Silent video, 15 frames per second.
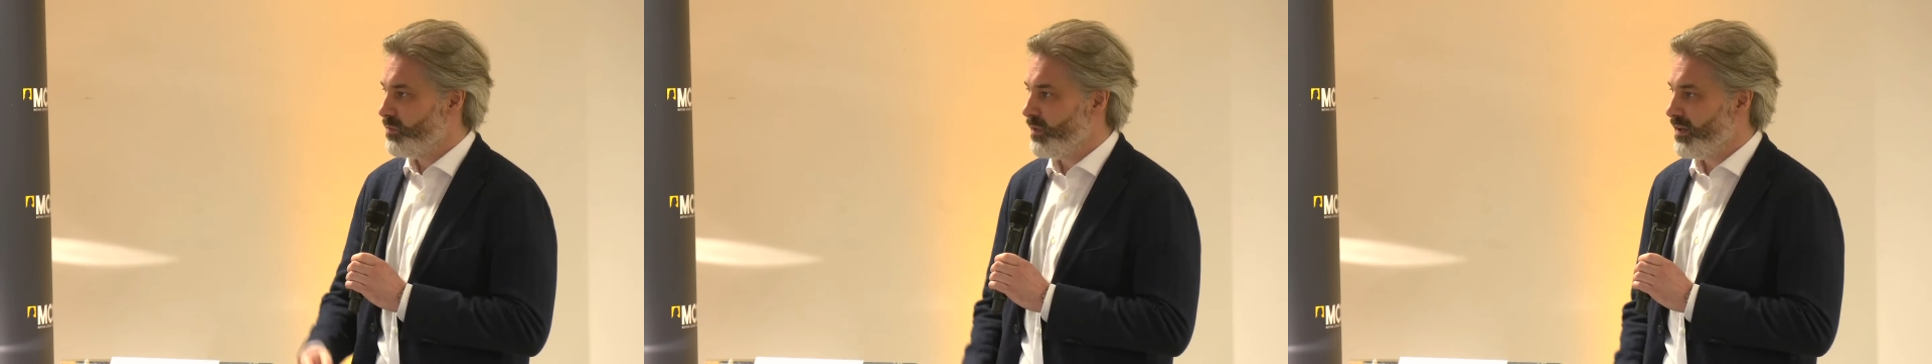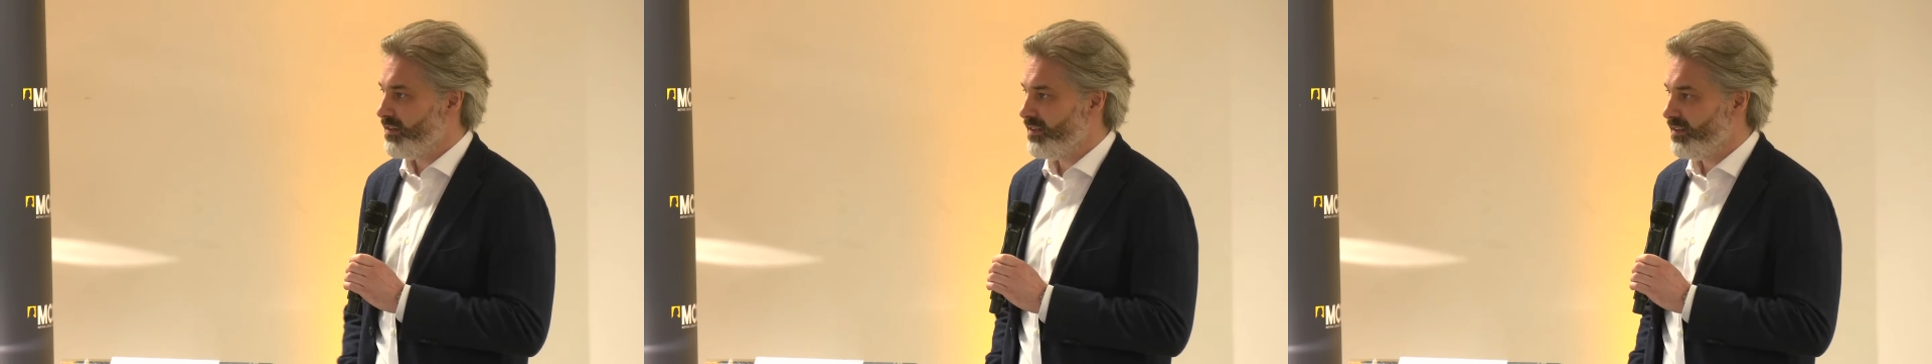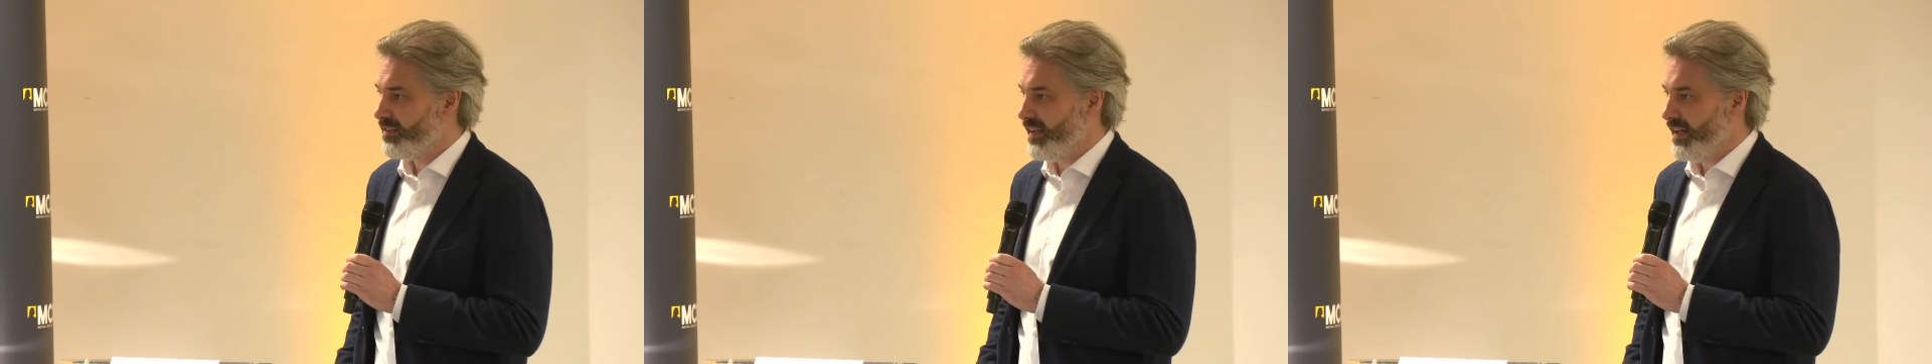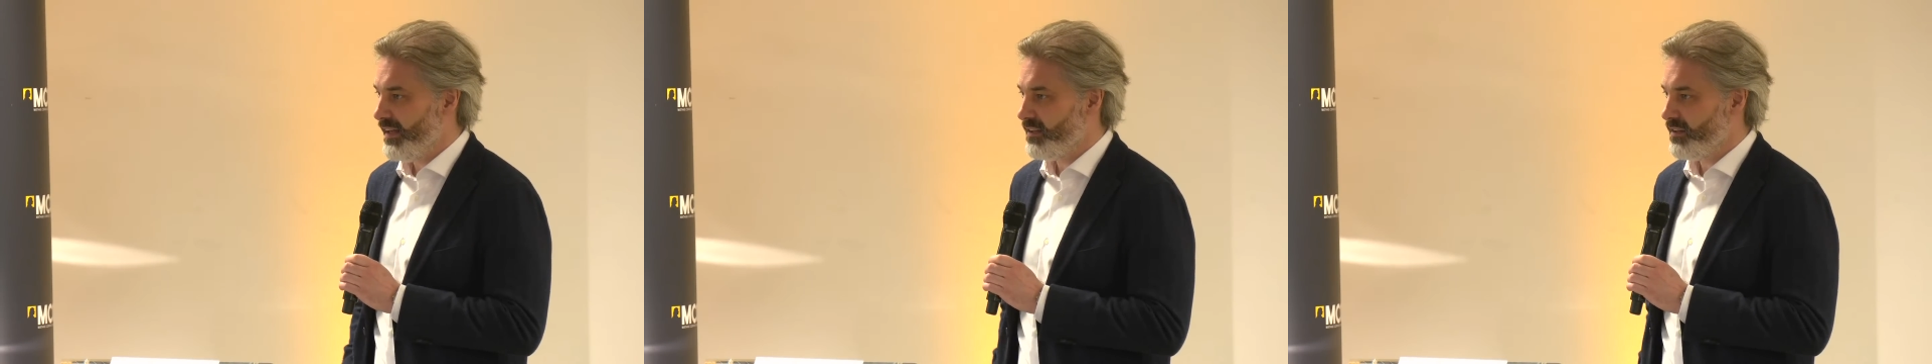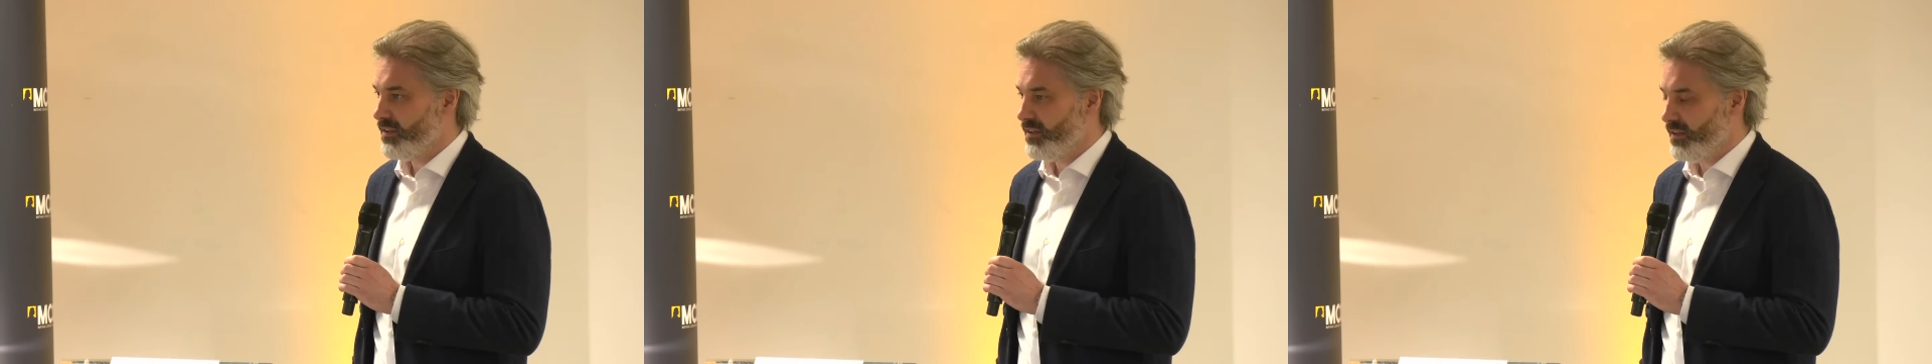which is
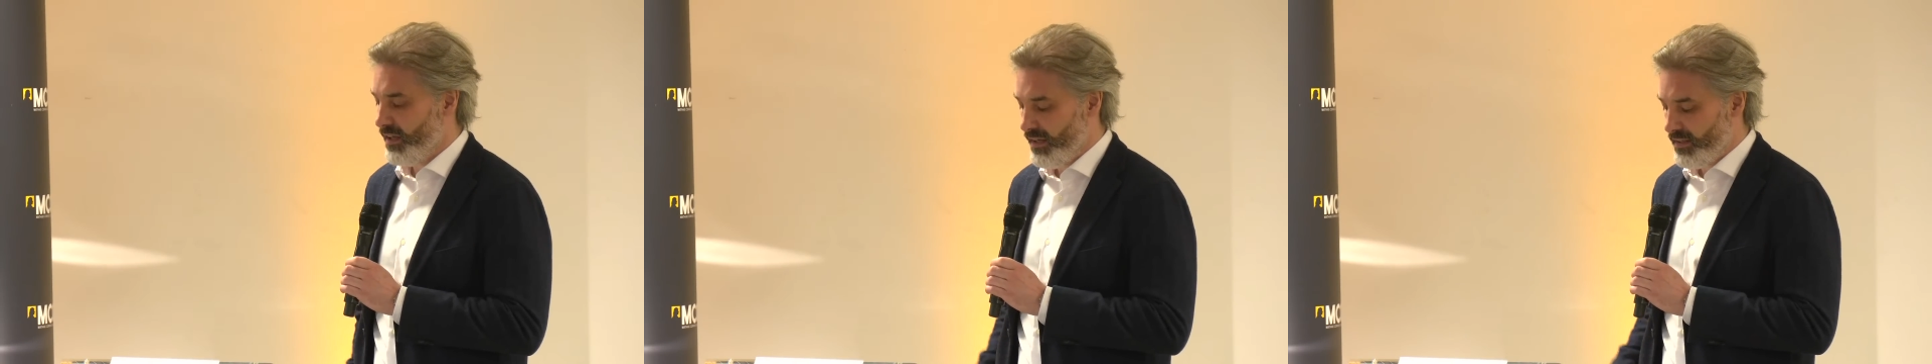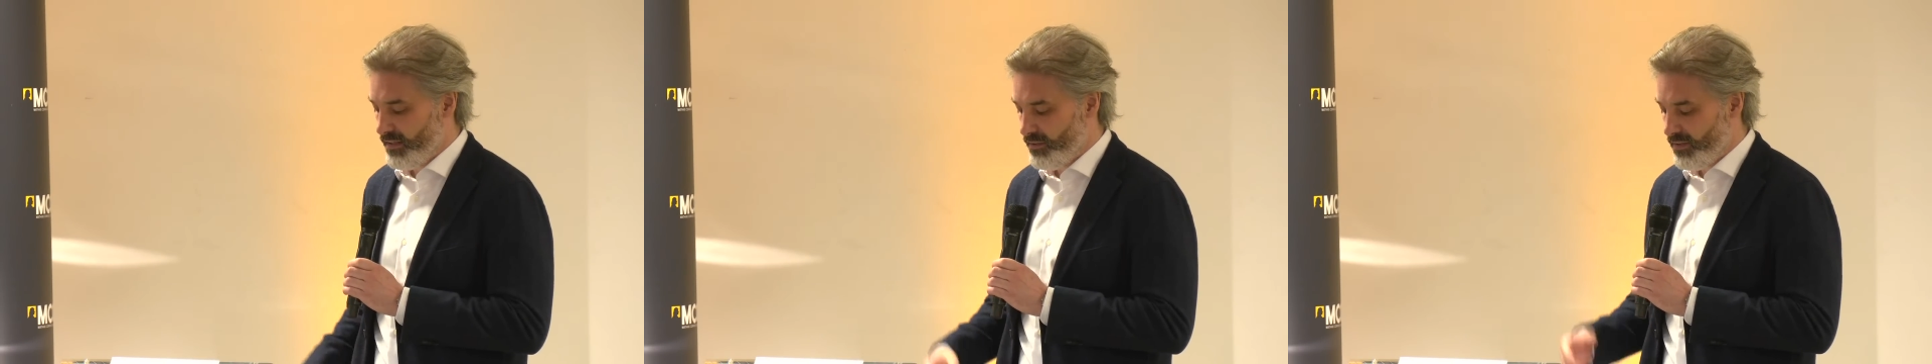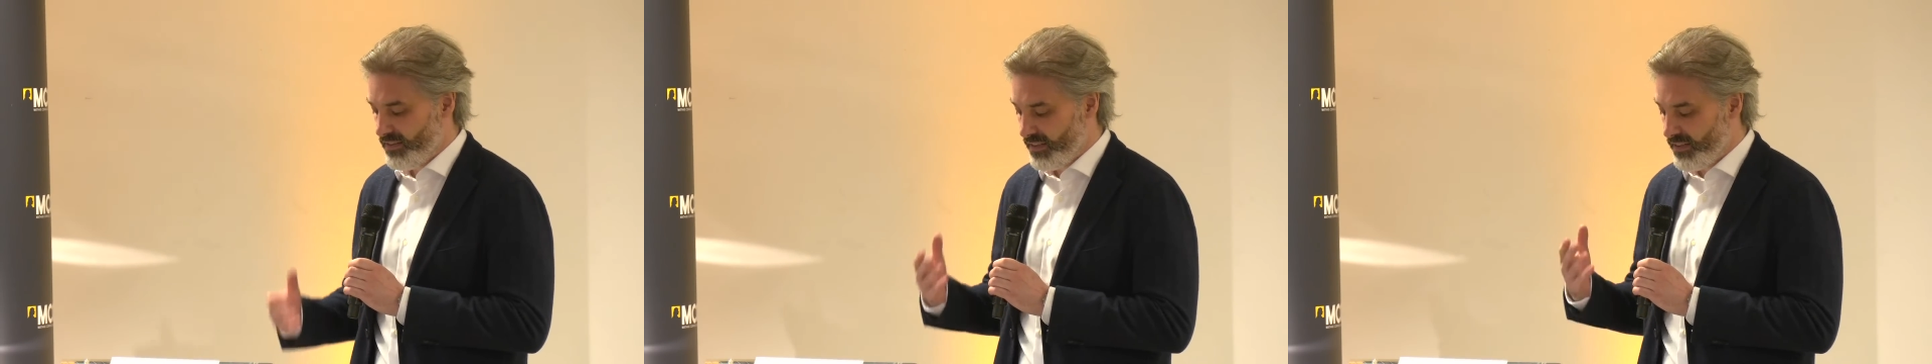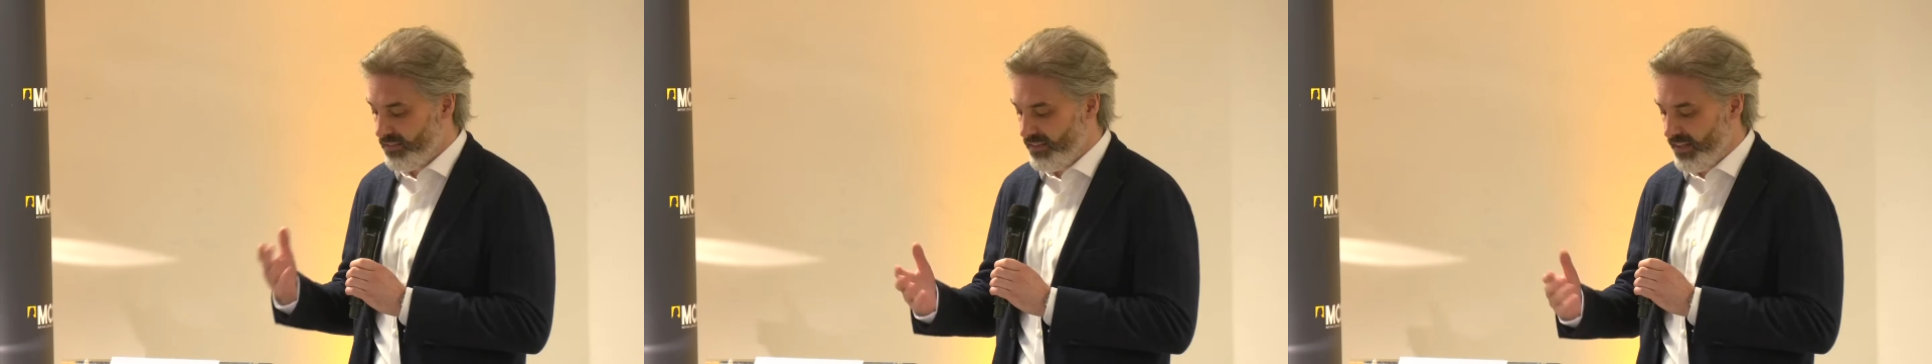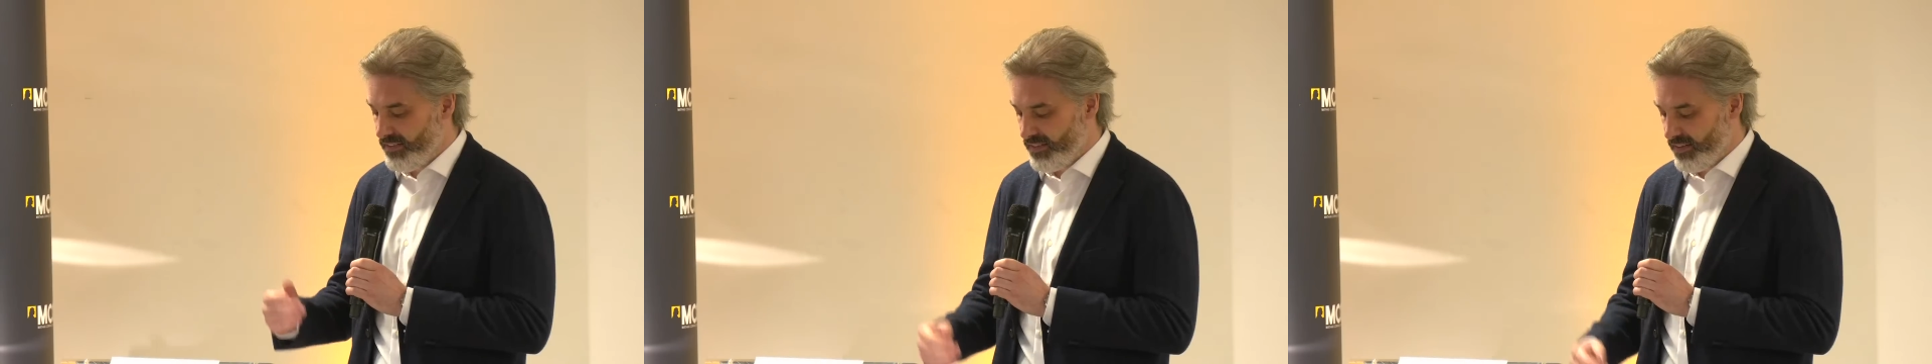saying there is a
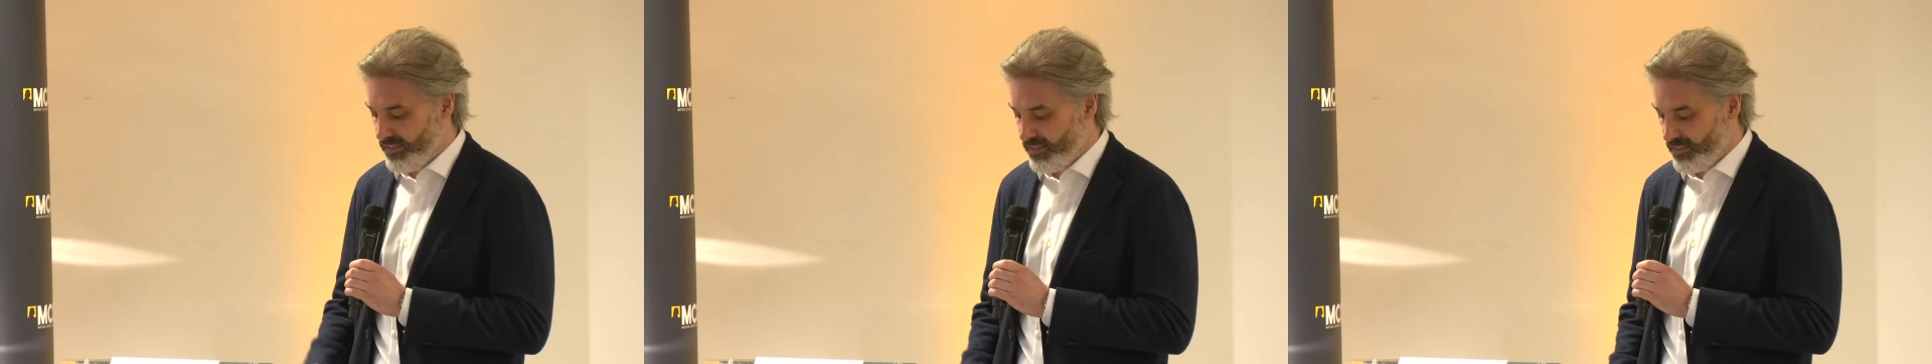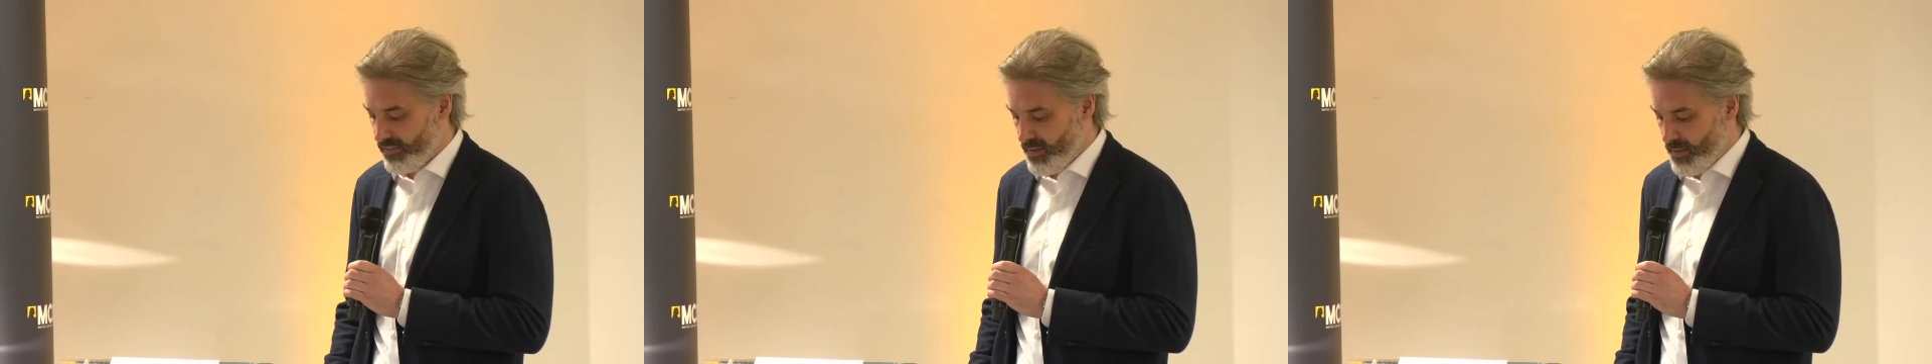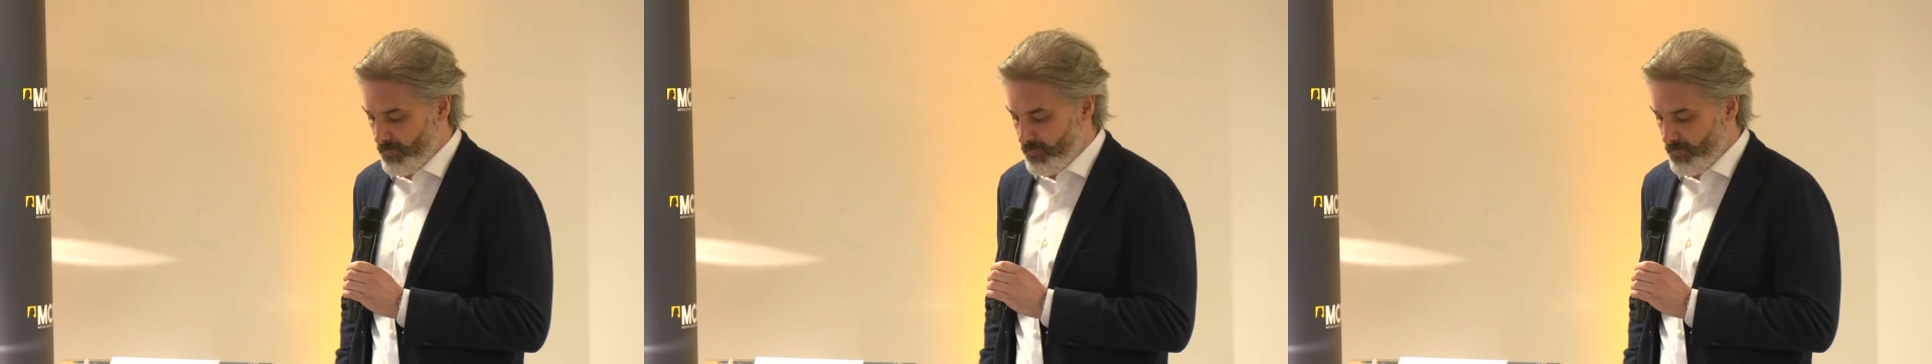consensus.